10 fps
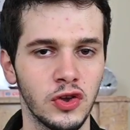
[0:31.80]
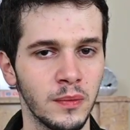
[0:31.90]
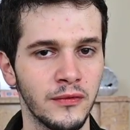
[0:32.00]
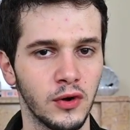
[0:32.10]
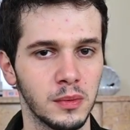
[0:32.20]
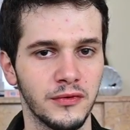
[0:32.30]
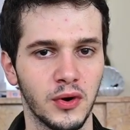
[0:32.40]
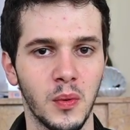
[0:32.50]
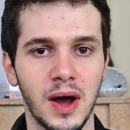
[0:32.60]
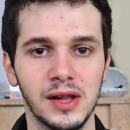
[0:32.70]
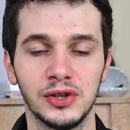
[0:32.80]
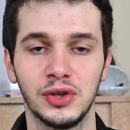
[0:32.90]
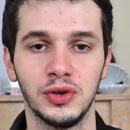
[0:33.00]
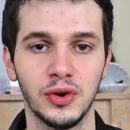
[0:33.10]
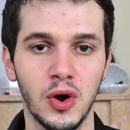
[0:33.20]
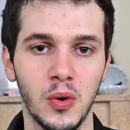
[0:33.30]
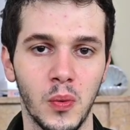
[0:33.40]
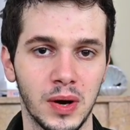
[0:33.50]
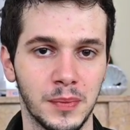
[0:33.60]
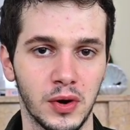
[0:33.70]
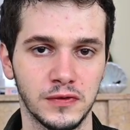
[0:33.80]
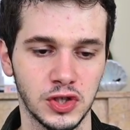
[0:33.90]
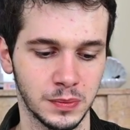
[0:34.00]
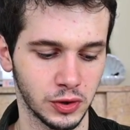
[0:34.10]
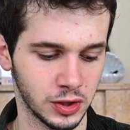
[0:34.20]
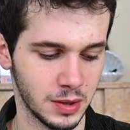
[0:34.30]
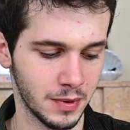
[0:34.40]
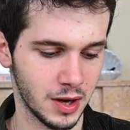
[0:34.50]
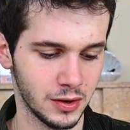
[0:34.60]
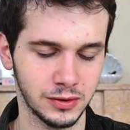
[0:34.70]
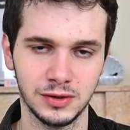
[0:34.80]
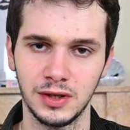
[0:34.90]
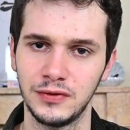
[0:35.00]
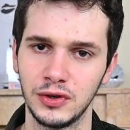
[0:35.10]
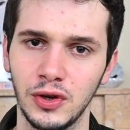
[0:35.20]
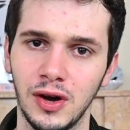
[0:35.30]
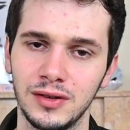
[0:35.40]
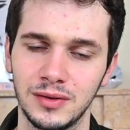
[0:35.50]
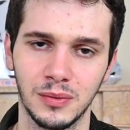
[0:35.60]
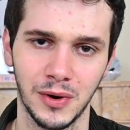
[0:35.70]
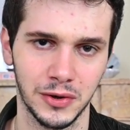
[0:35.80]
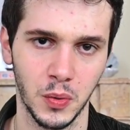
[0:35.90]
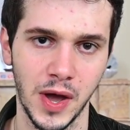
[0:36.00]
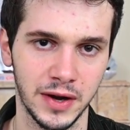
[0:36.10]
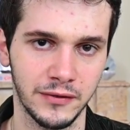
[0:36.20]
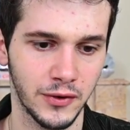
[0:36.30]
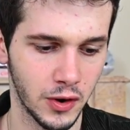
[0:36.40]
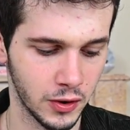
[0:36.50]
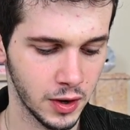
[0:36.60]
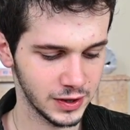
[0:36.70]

If you've been following me for a while, you know what pair of shoes I'm talking about. If you don't, what are you waiting for?